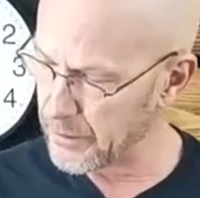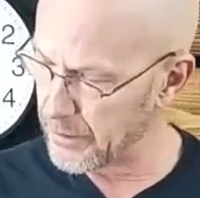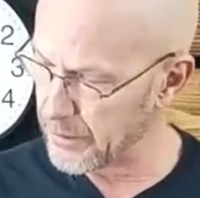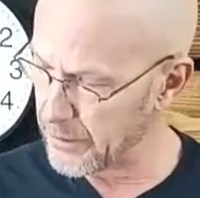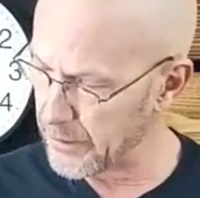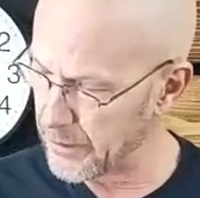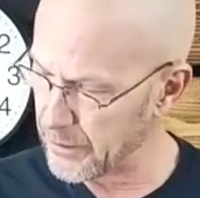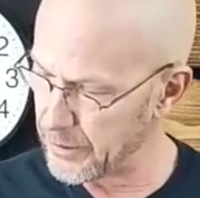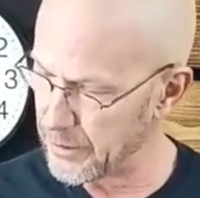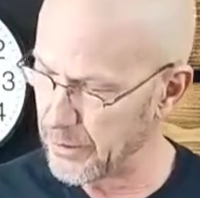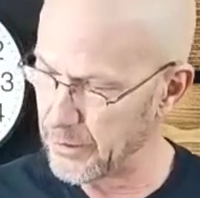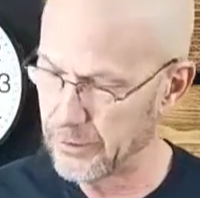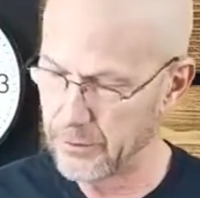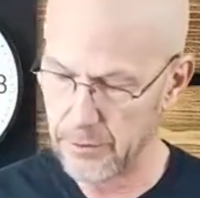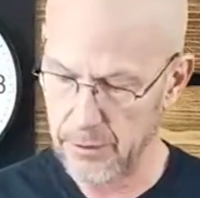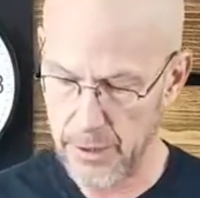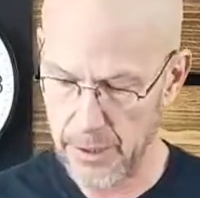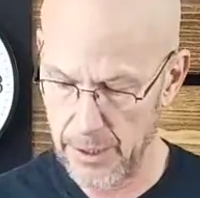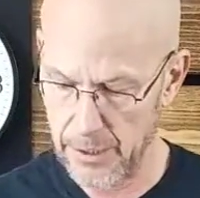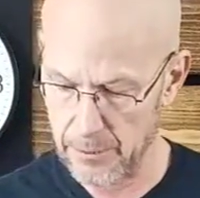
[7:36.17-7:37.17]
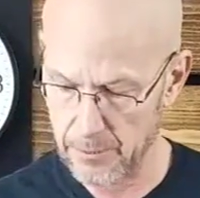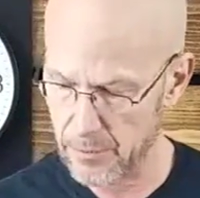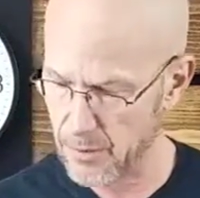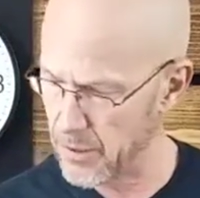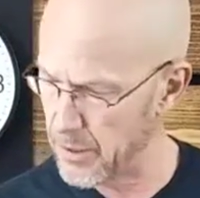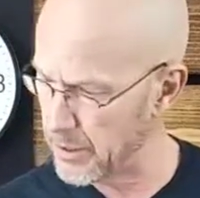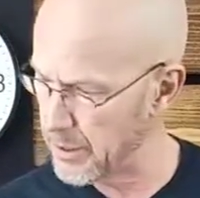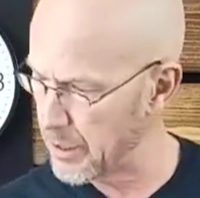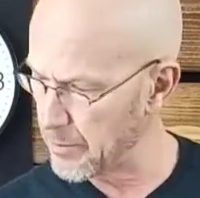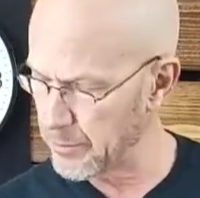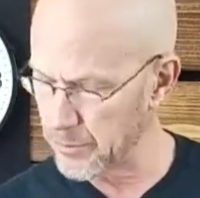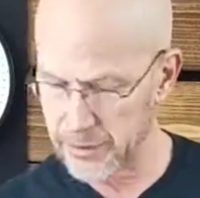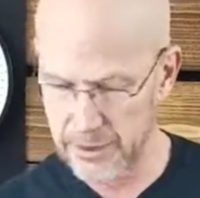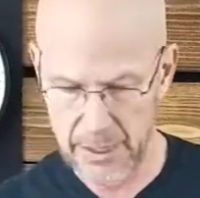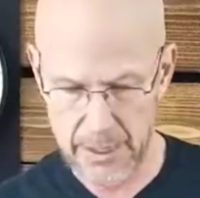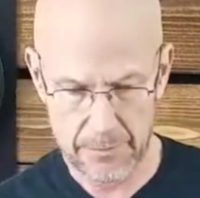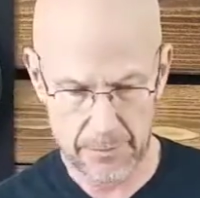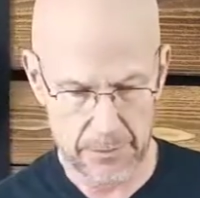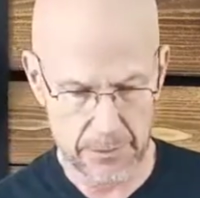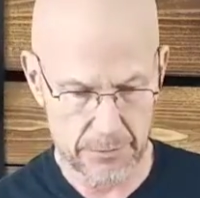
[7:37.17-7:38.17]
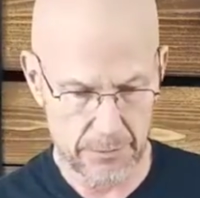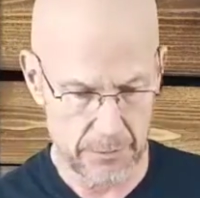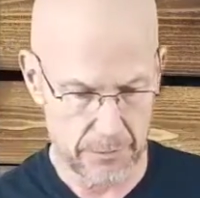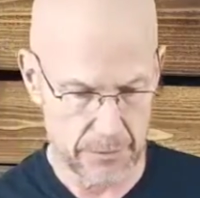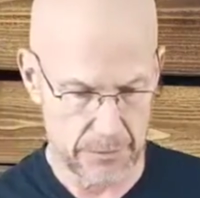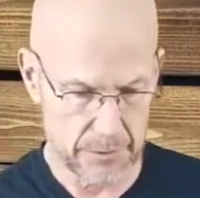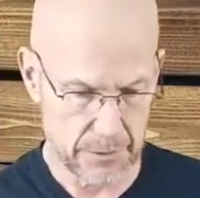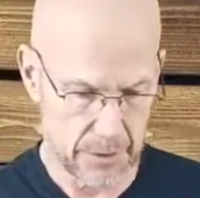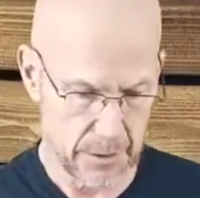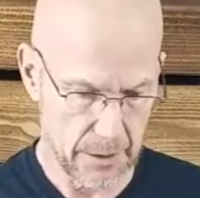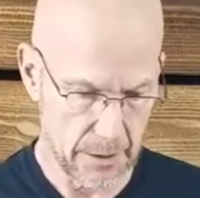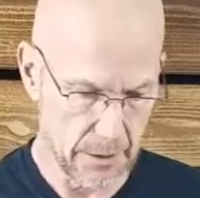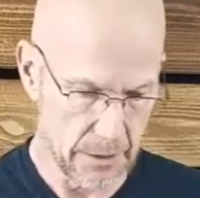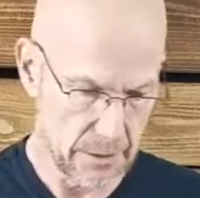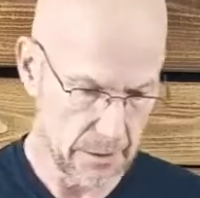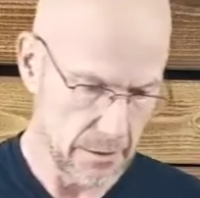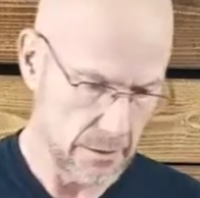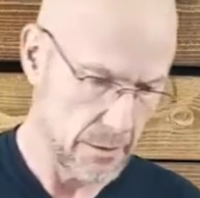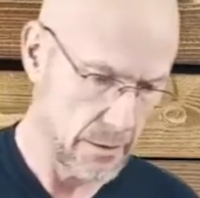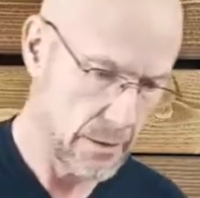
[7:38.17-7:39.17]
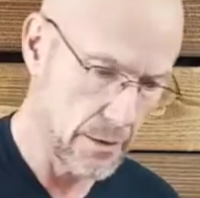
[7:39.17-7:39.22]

seasoning you like. Probably a couple tablespoons there.